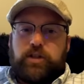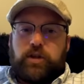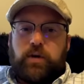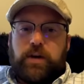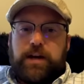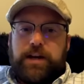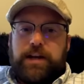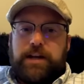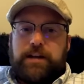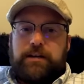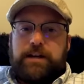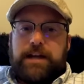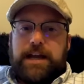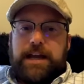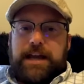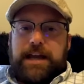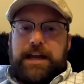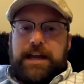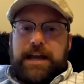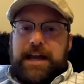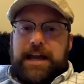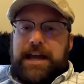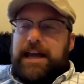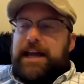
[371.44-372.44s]
it.
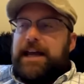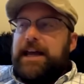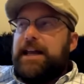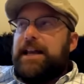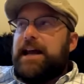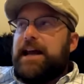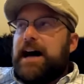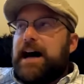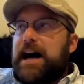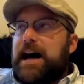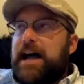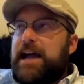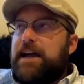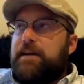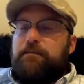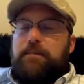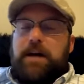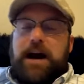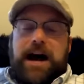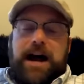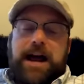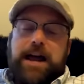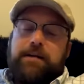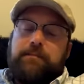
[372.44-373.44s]
And yeah. I am
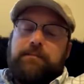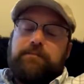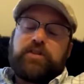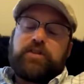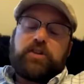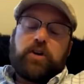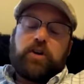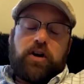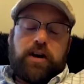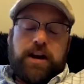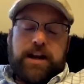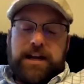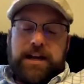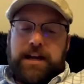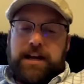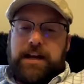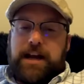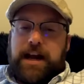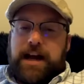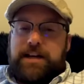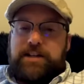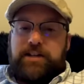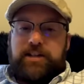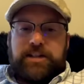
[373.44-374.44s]
I am starting it.
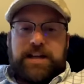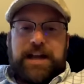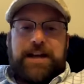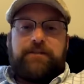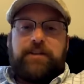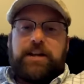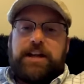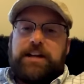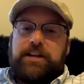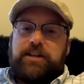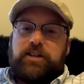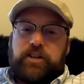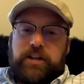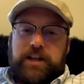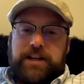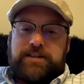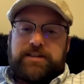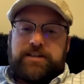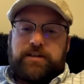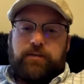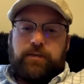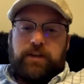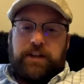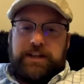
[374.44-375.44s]
I just haven't had a chance
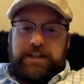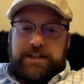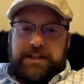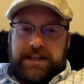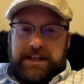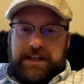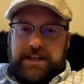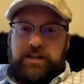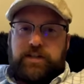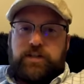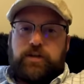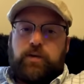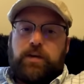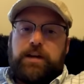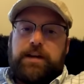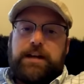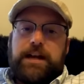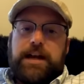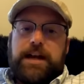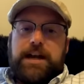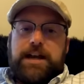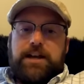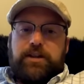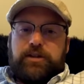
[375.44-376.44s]
to really dig into it.
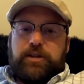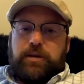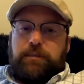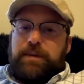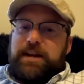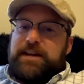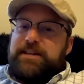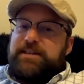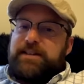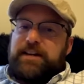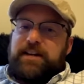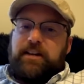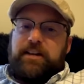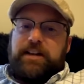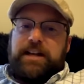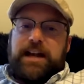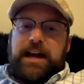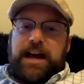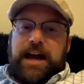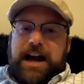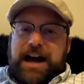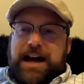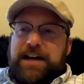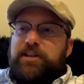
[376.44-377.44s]
So basically okay.
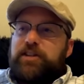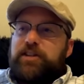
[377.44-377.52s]
I just